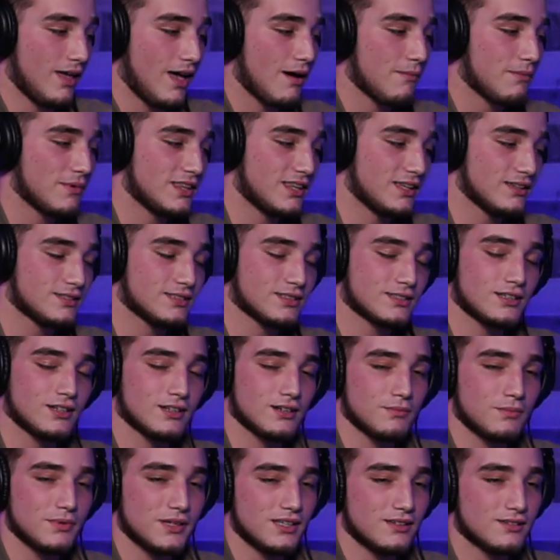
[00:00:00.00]
Yeah, but this is
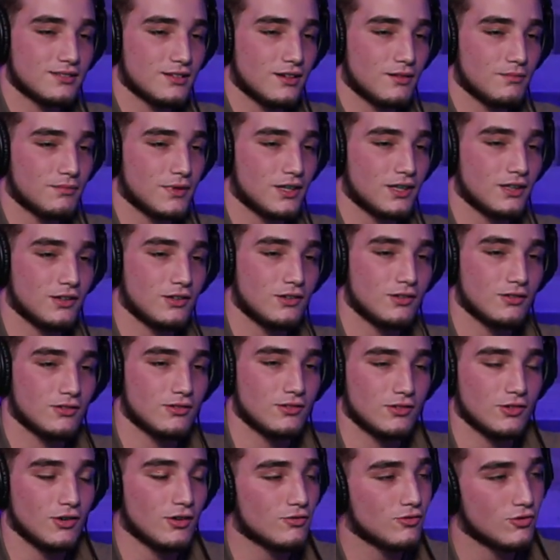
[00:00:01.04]
gonna be something.
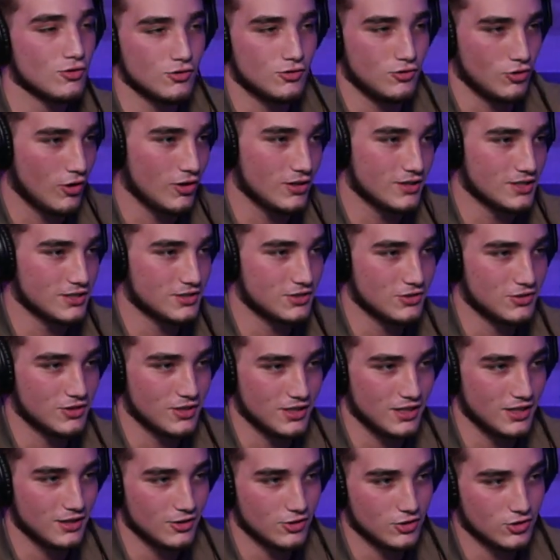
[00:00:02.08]
You have two choices.
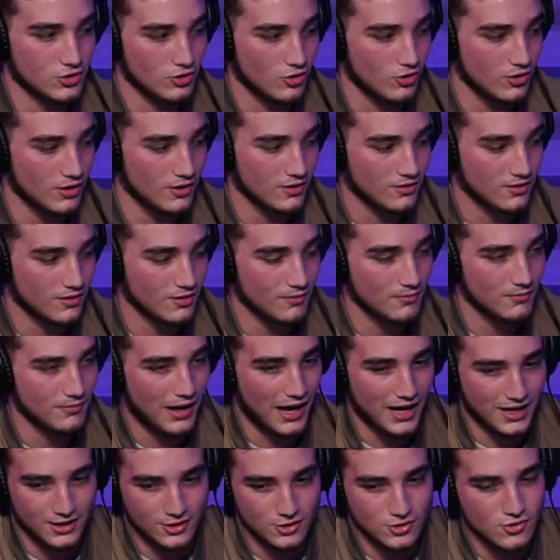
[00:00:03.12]
You can either show this
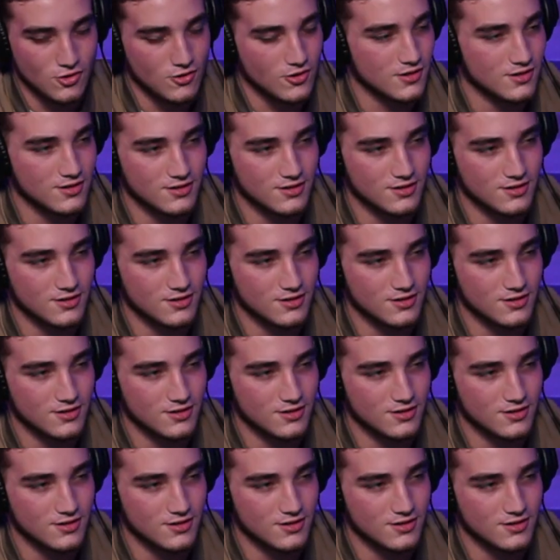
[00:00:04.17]
to I can